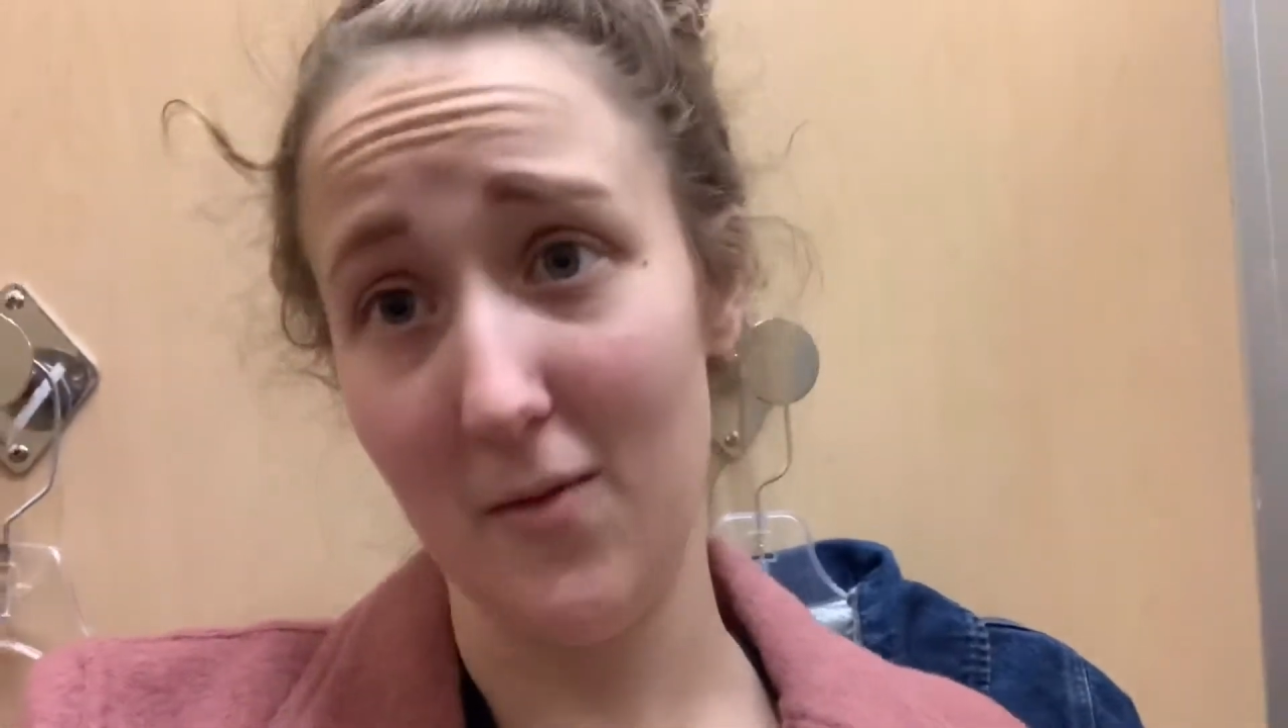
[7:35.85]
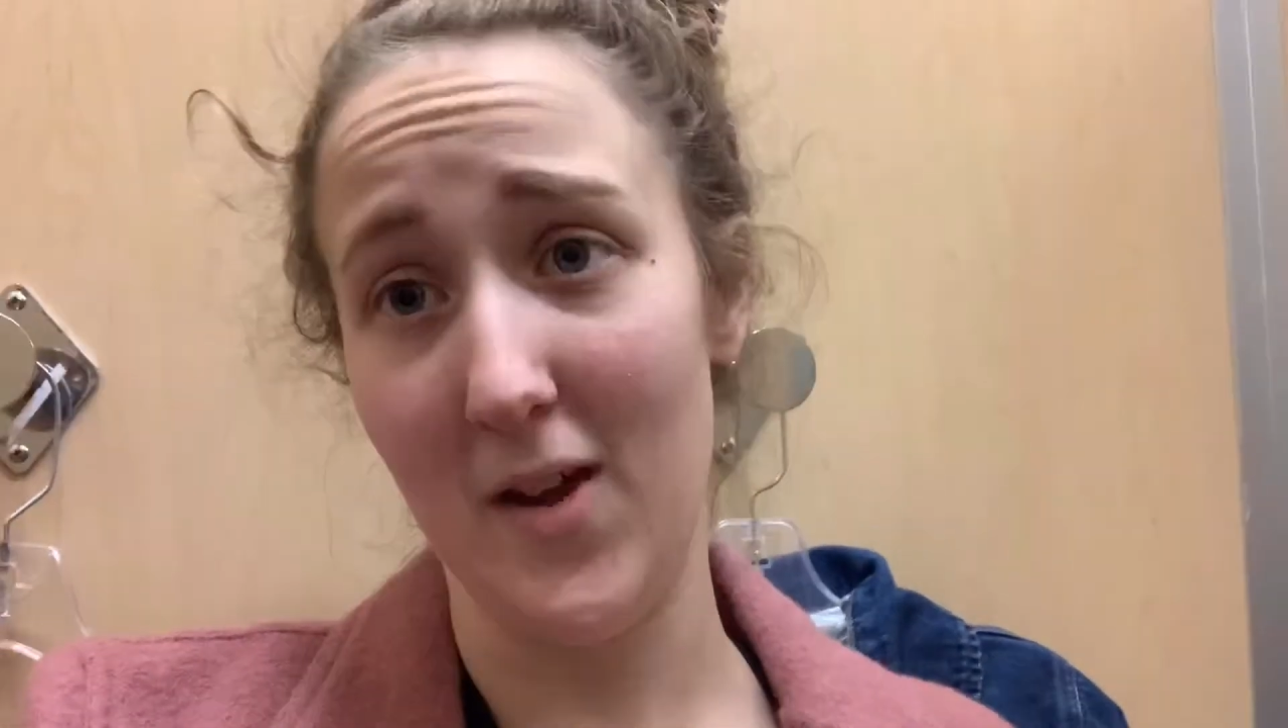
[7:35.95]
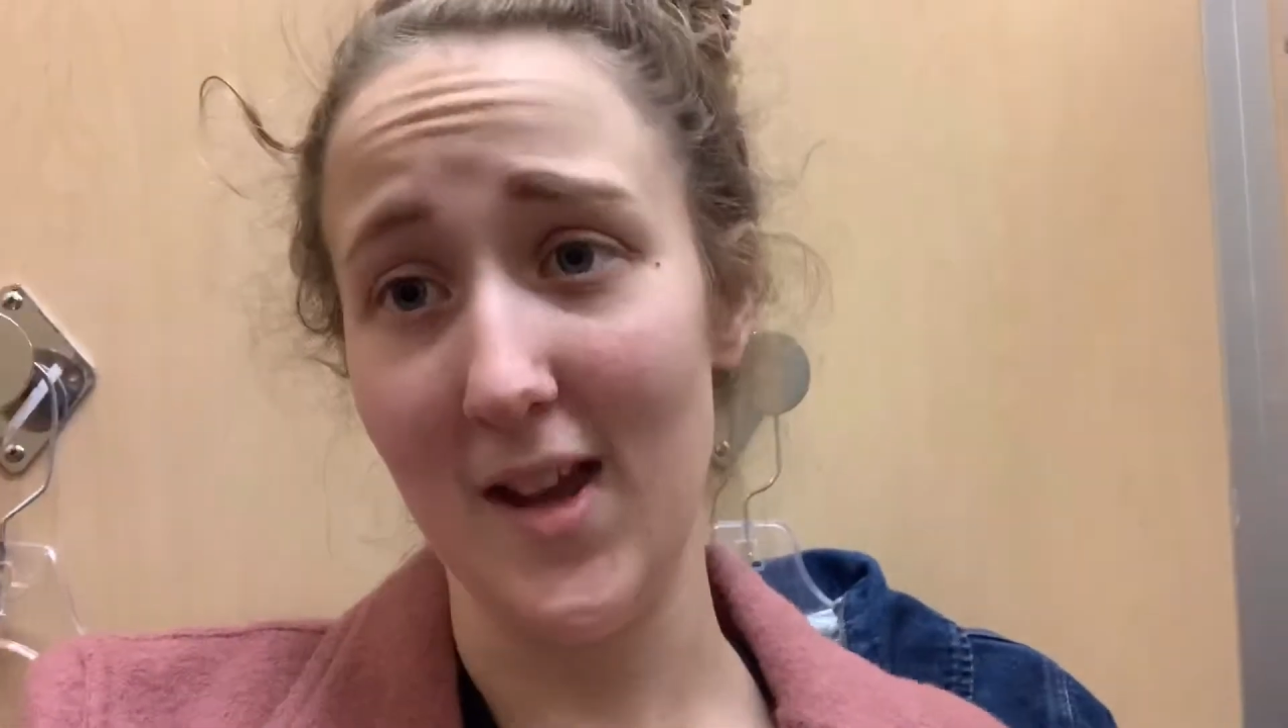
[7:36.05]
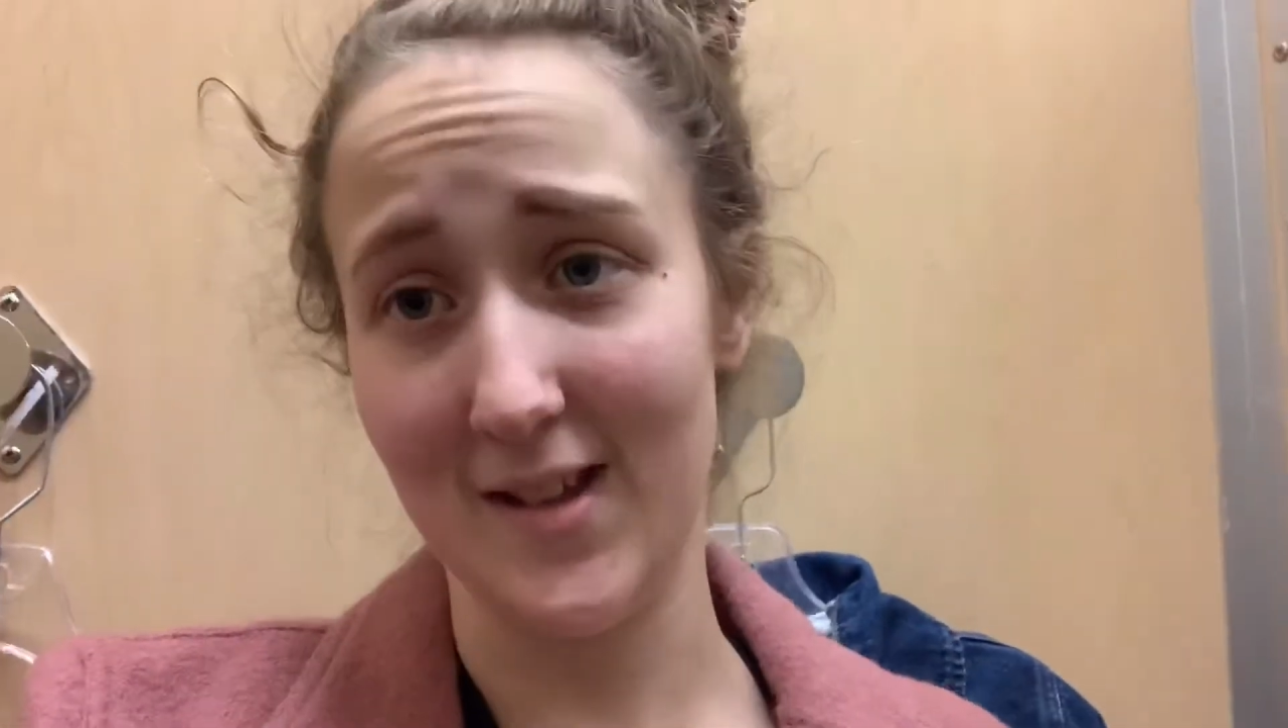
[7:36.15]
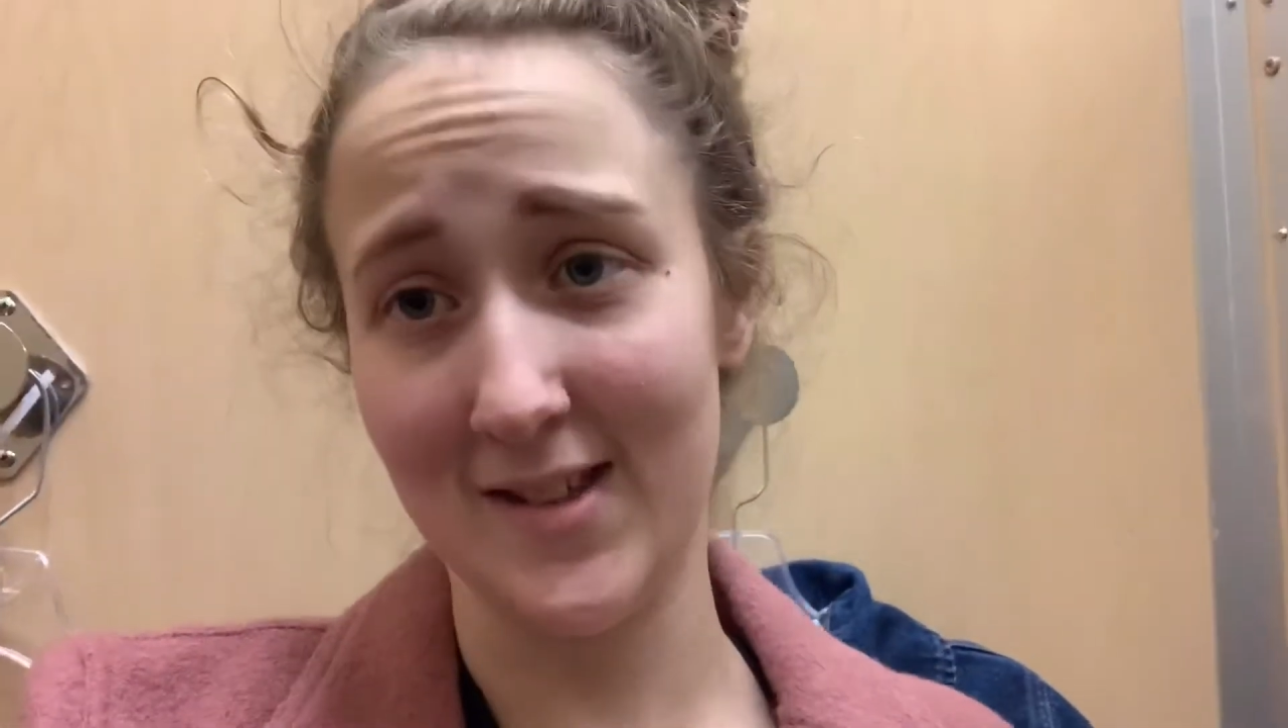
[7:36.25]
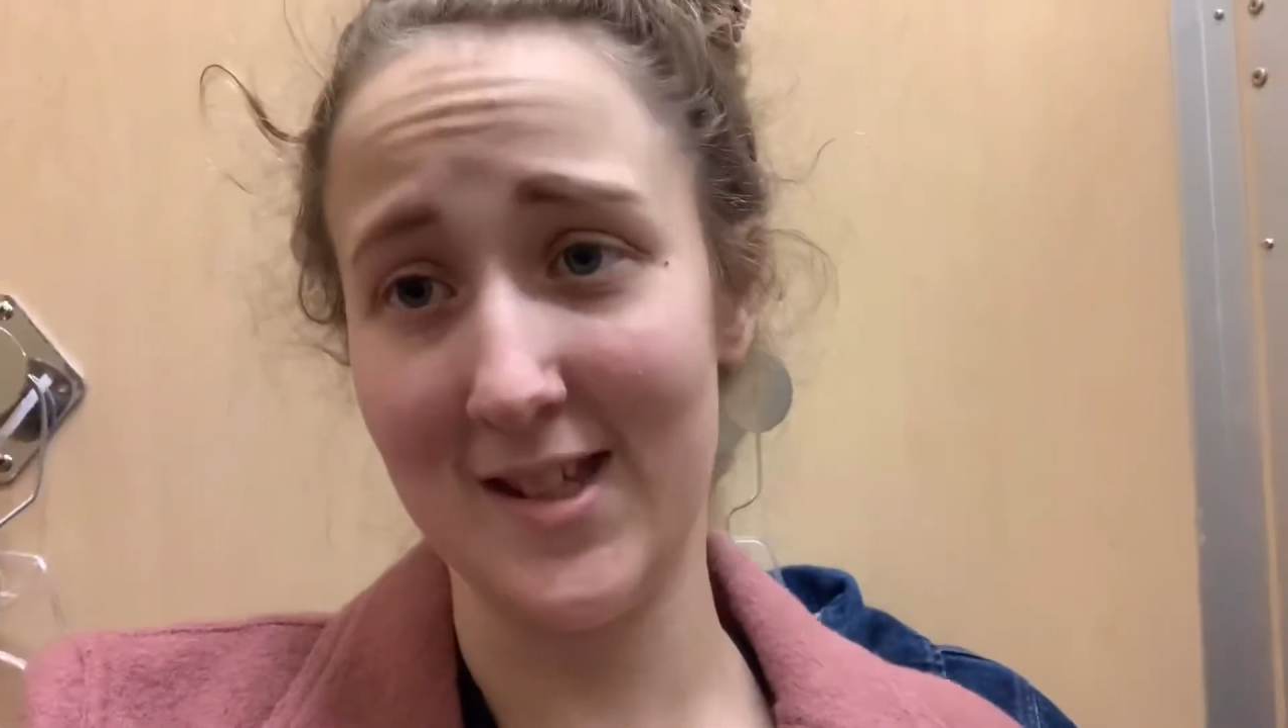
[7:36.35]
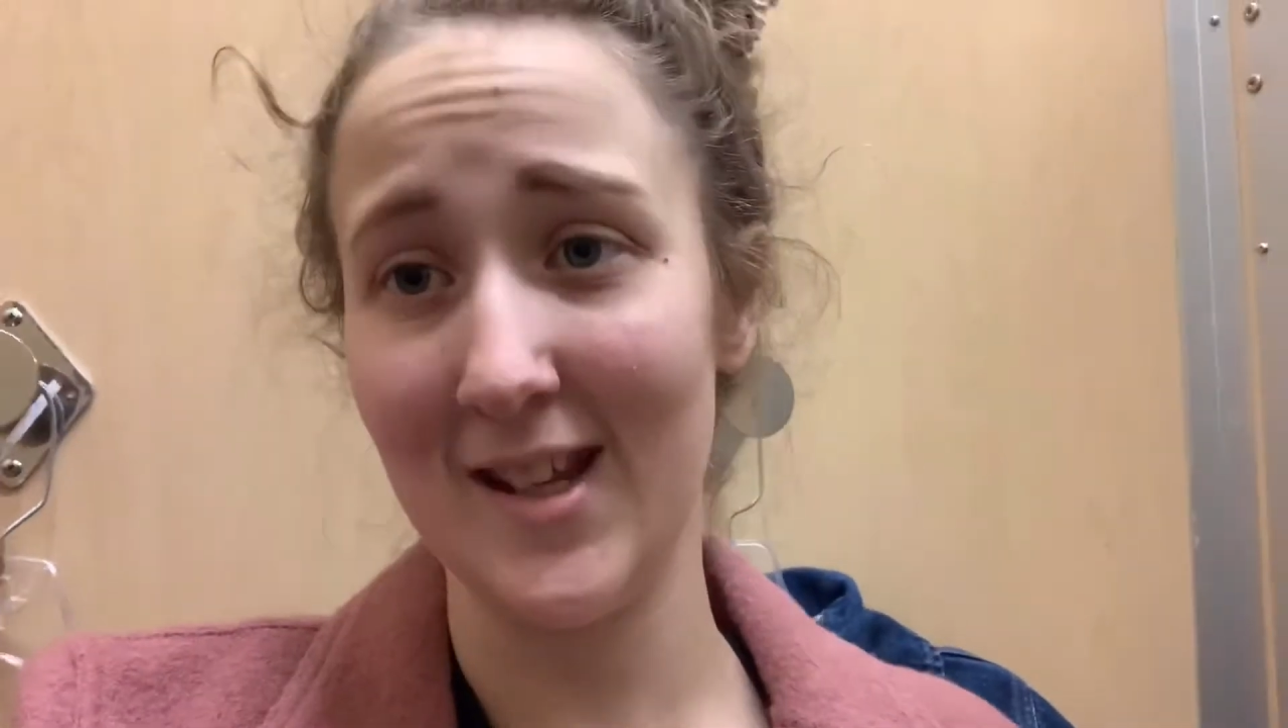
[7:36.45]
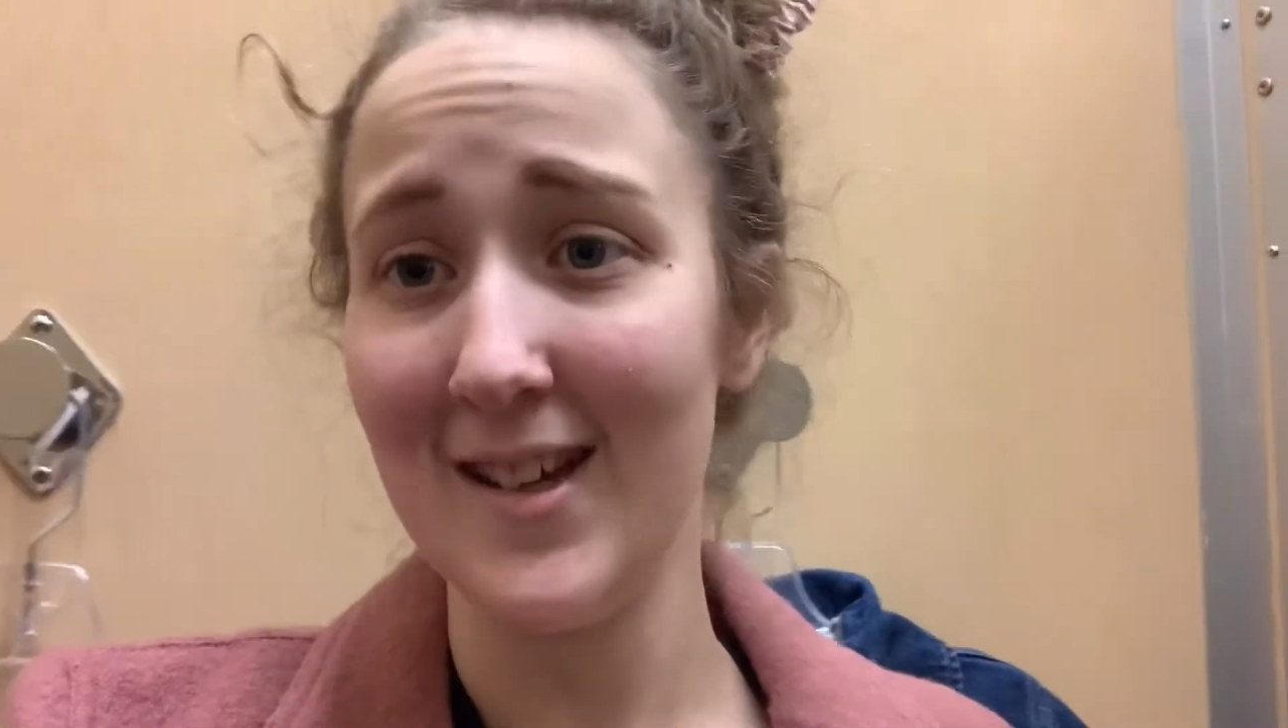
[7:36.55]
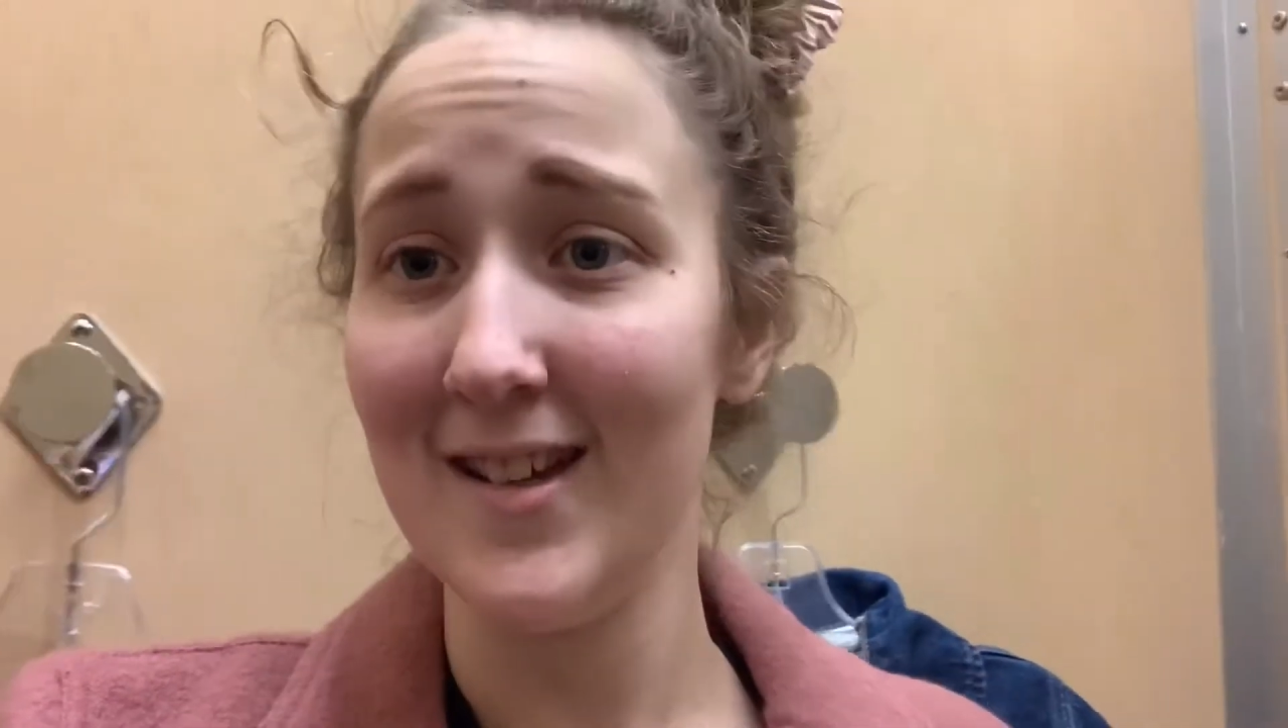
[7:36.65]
the Vans